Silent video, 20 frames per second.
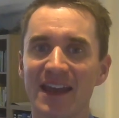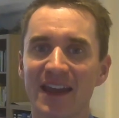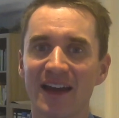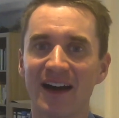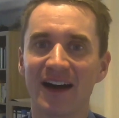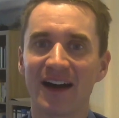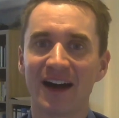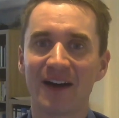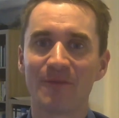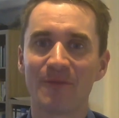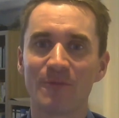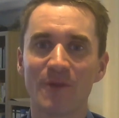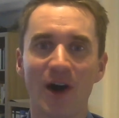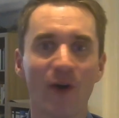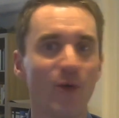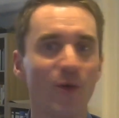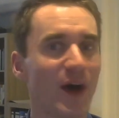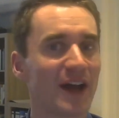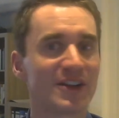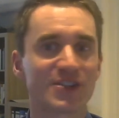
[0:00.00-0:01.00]

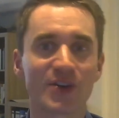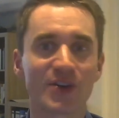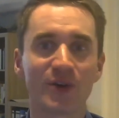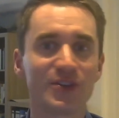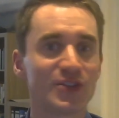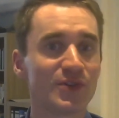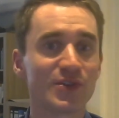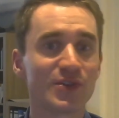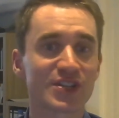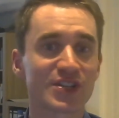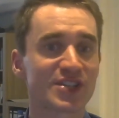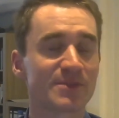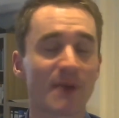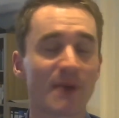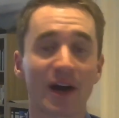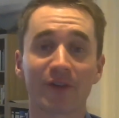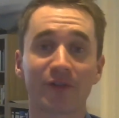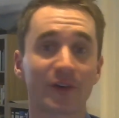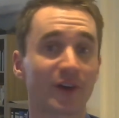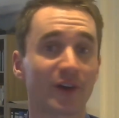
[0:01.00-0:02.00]
I don't use a
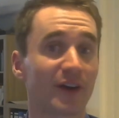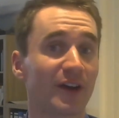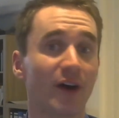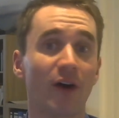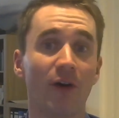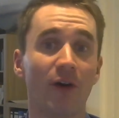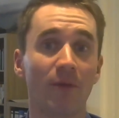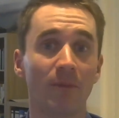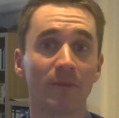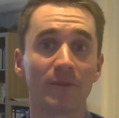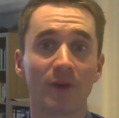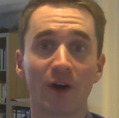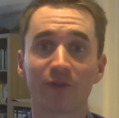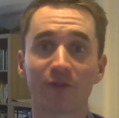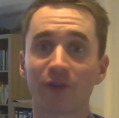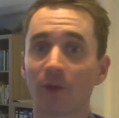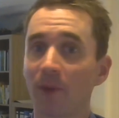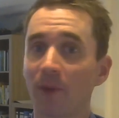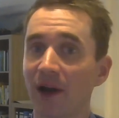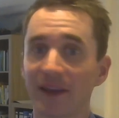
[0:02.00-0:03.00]
smartphone at home. Not
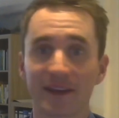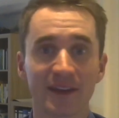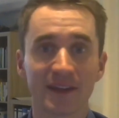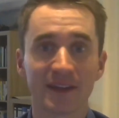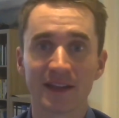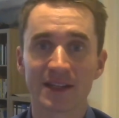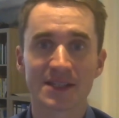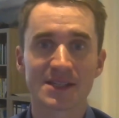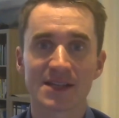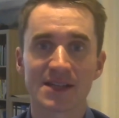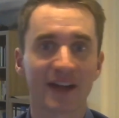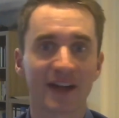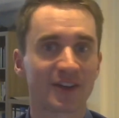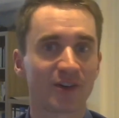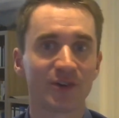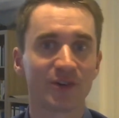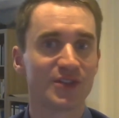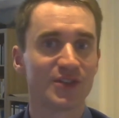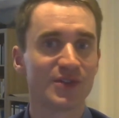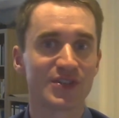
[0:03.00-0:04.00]
for my kids. I
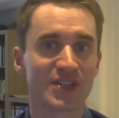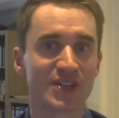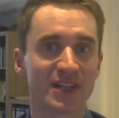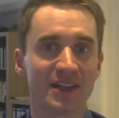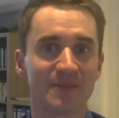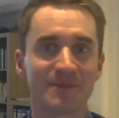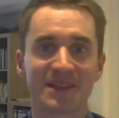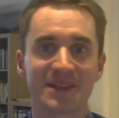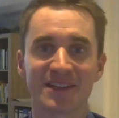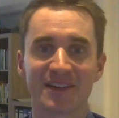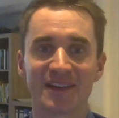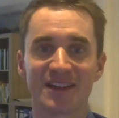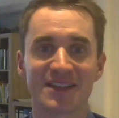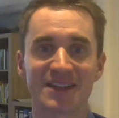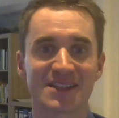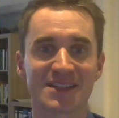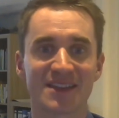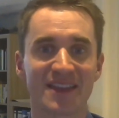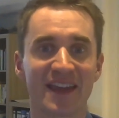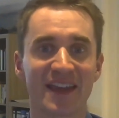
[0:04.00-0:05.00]
don't use it
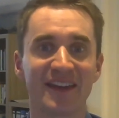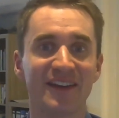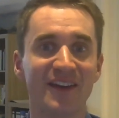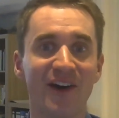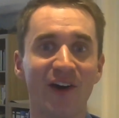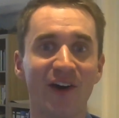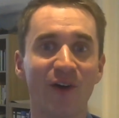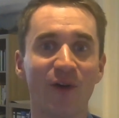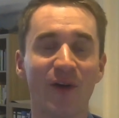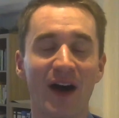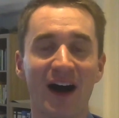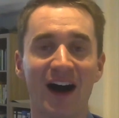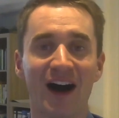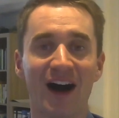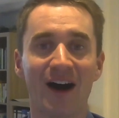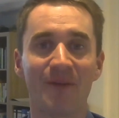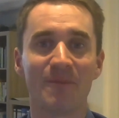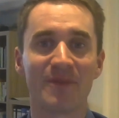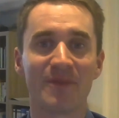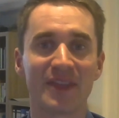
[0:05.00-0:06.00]
because they know
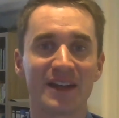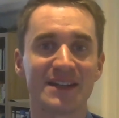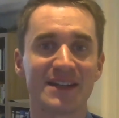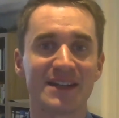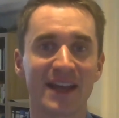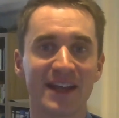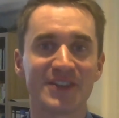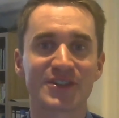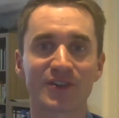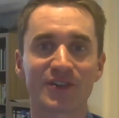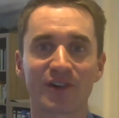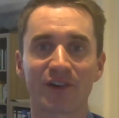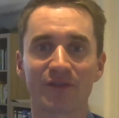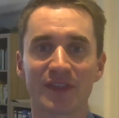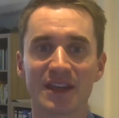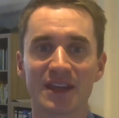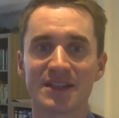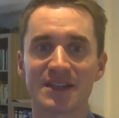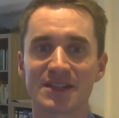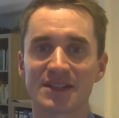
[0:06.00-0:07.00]
the danger of
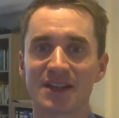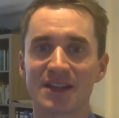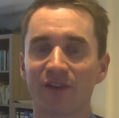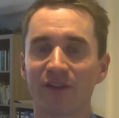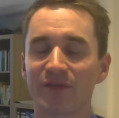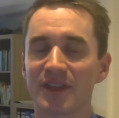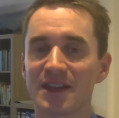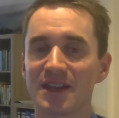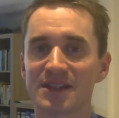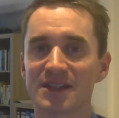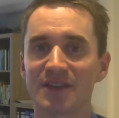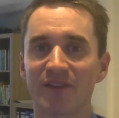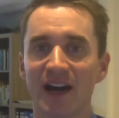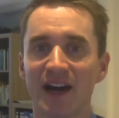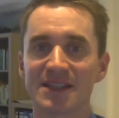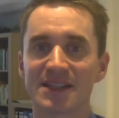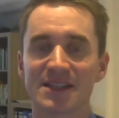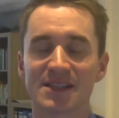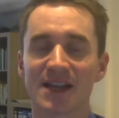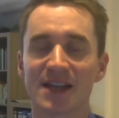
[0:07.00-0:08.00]
these
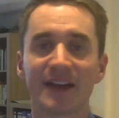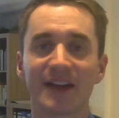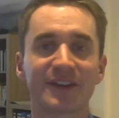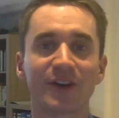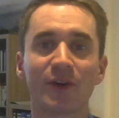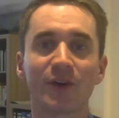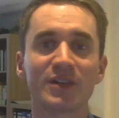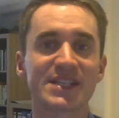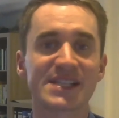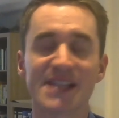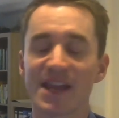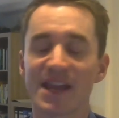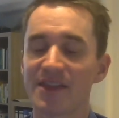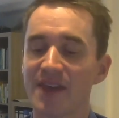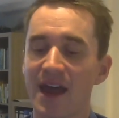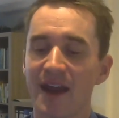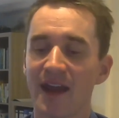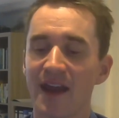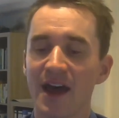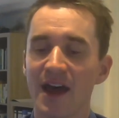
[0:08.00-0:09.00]
devices. I don't say
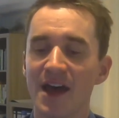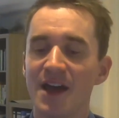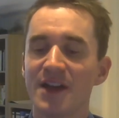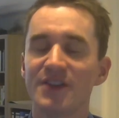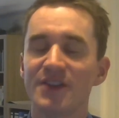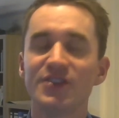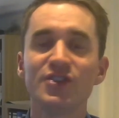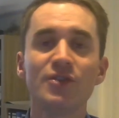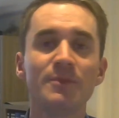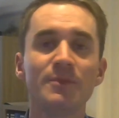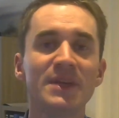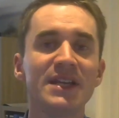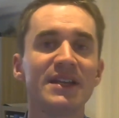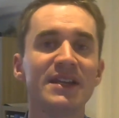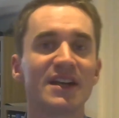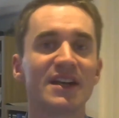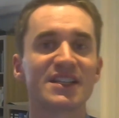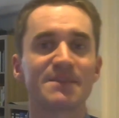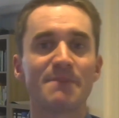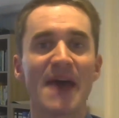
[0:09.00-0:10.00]
that new
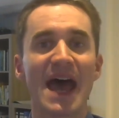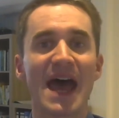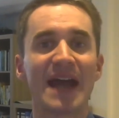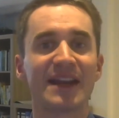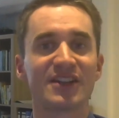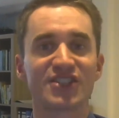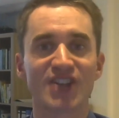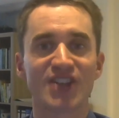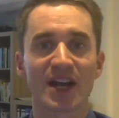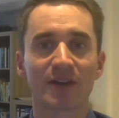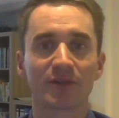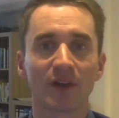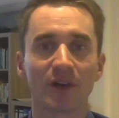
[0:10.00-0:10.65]
media is bad in general.